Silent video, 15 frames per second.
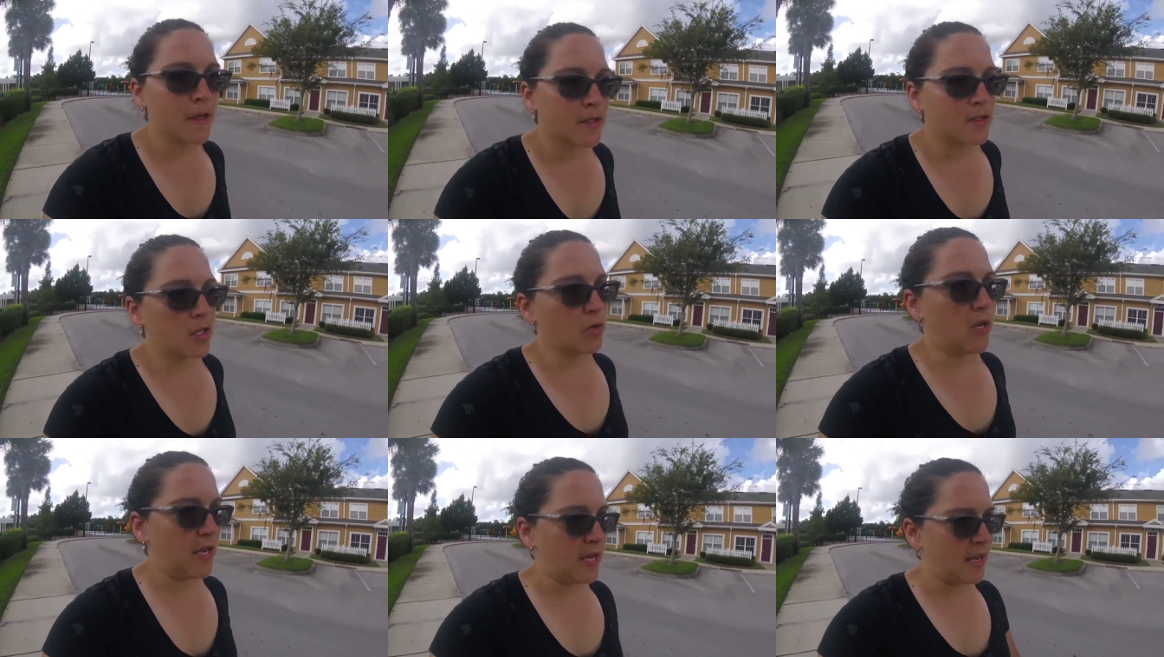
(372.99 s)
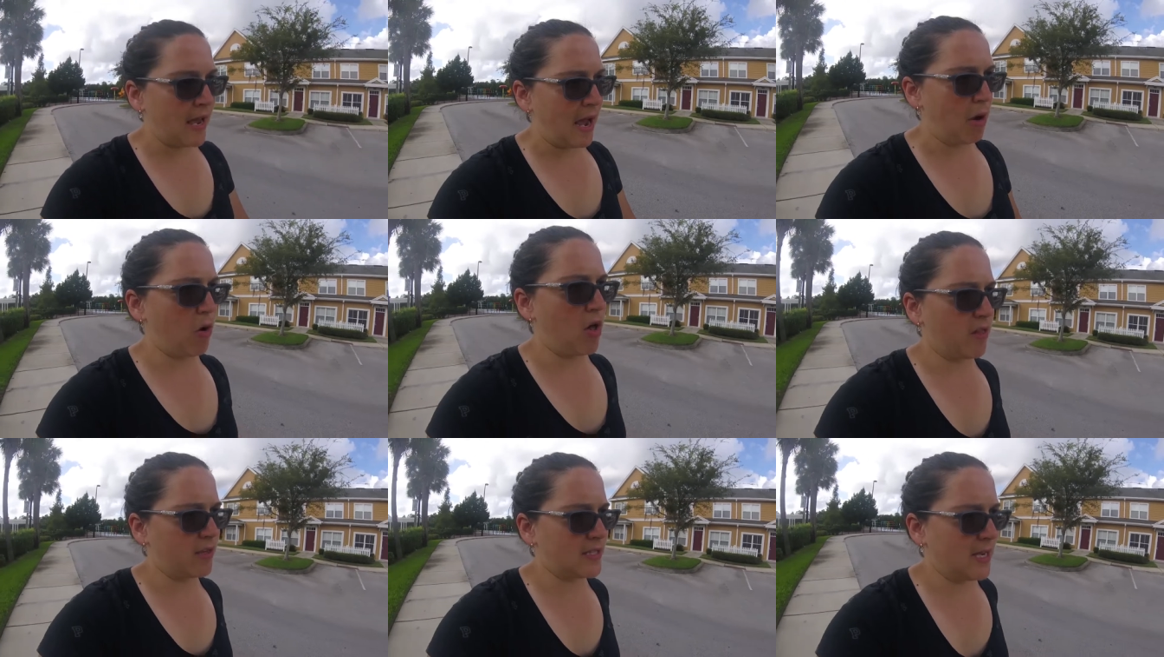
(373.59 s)
so to eat out
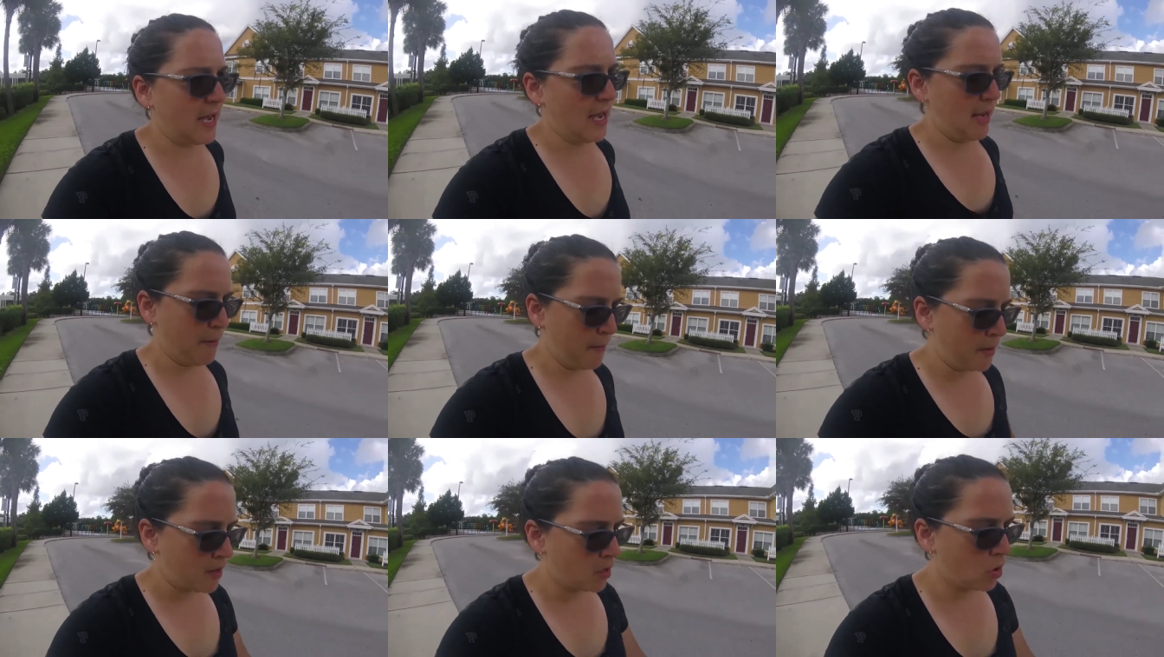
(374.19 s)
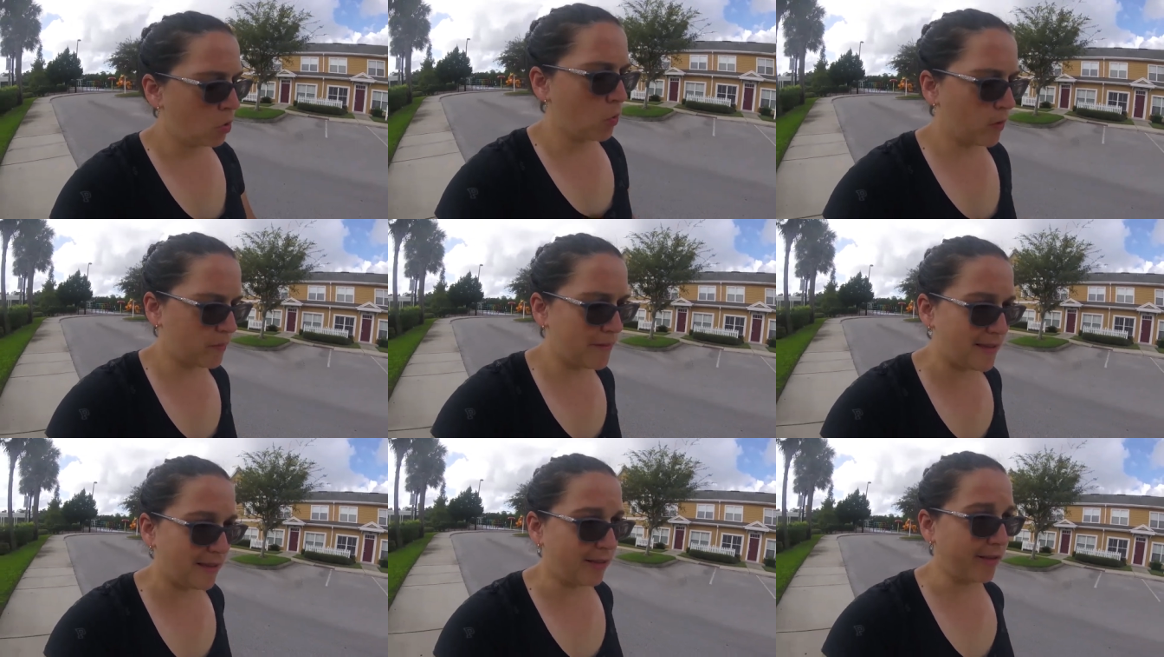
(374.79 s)
all the time
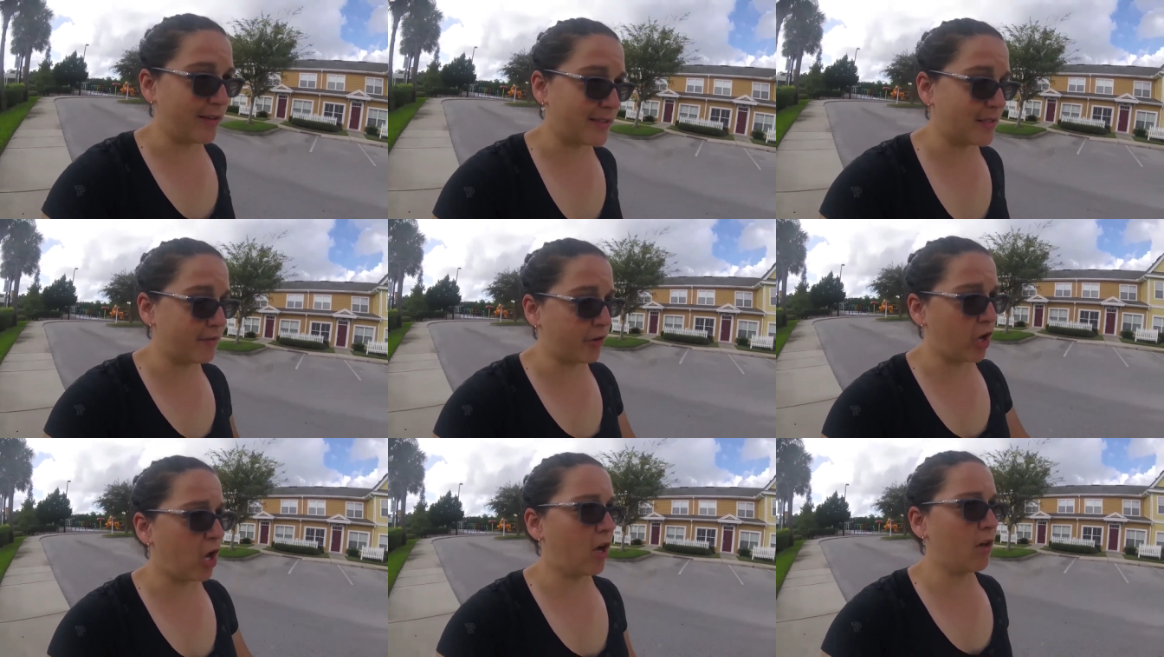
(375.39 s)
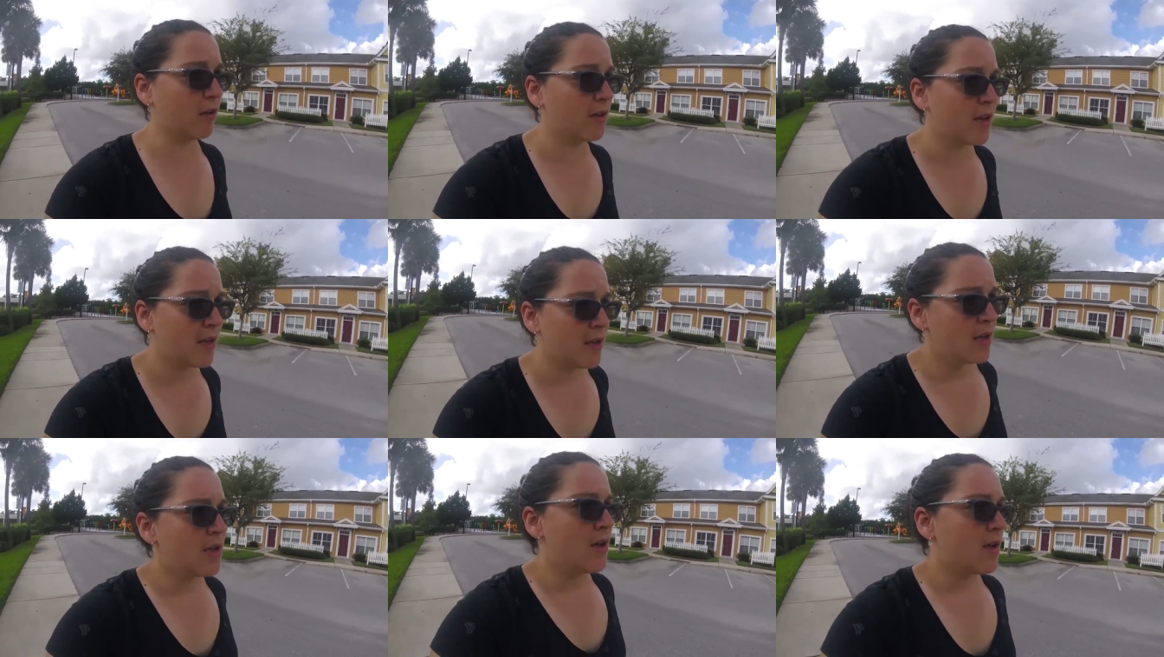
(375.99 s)
would be a little difficult.
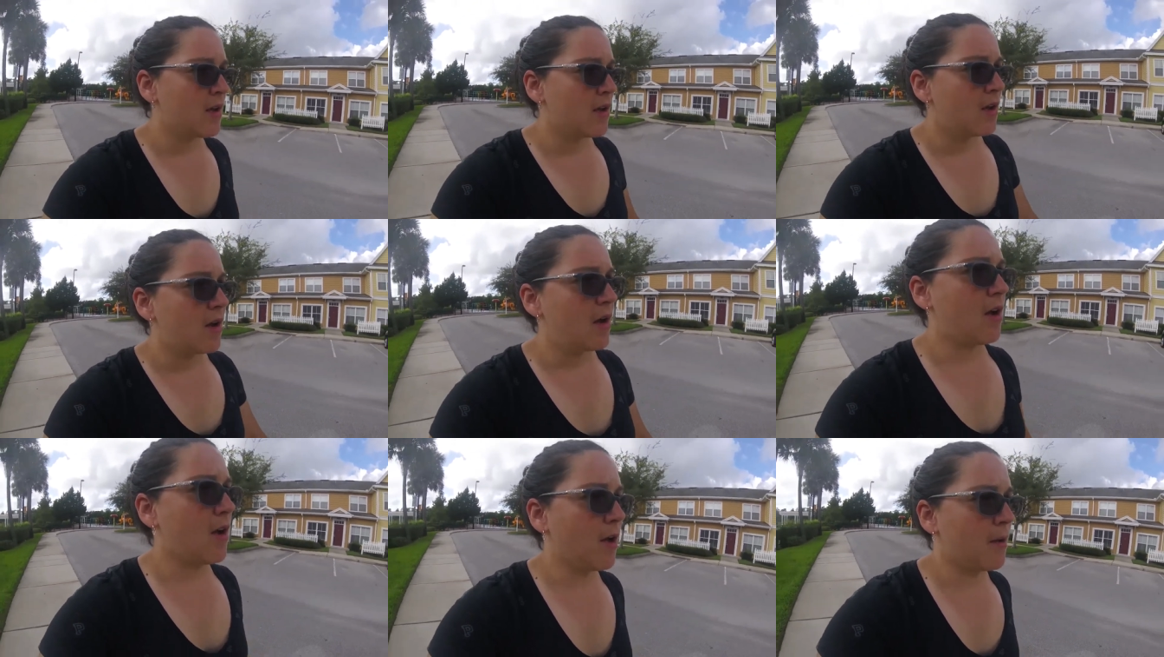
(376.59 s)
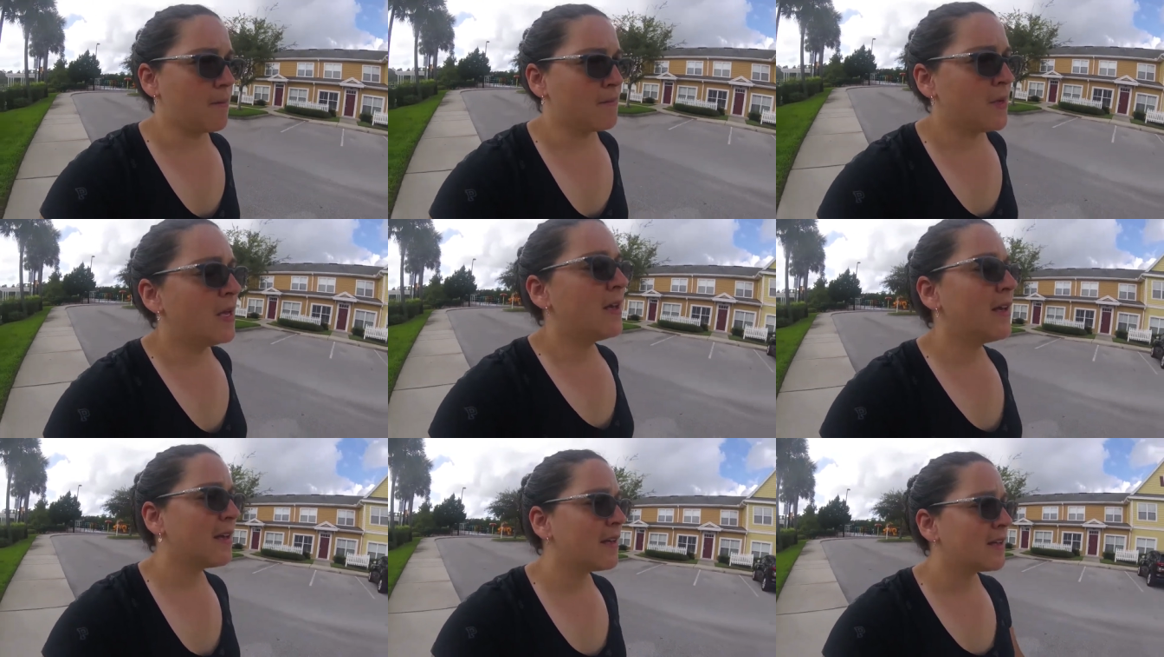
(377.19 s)
Um,
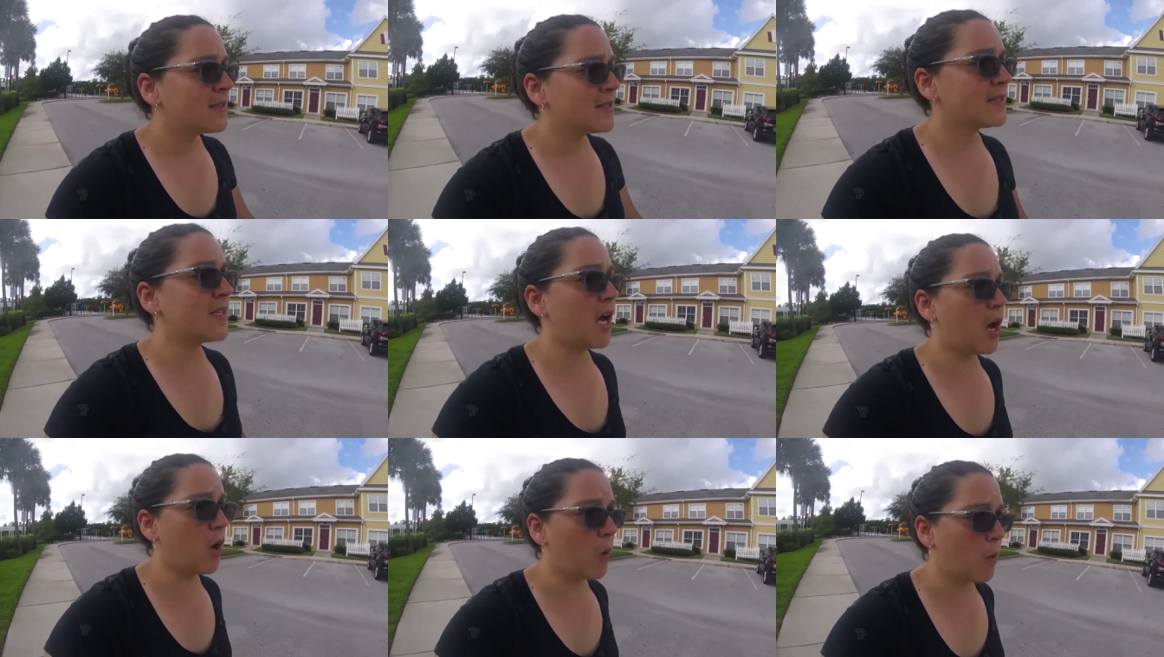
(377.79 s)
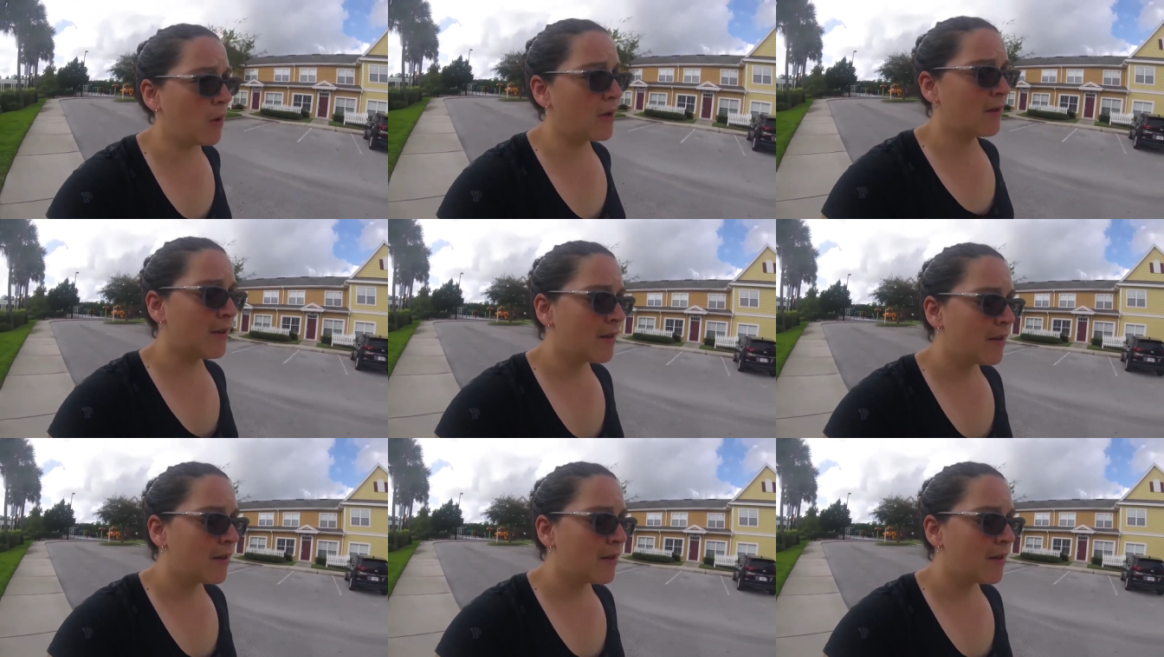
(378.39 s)
so